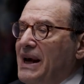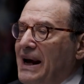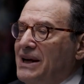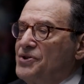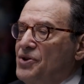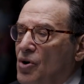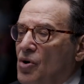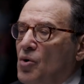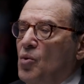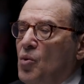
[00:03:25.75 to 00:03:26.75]
has
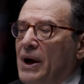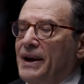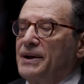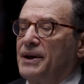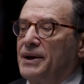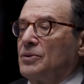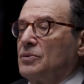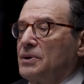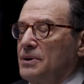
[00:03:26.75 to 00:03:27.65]
no white guilt,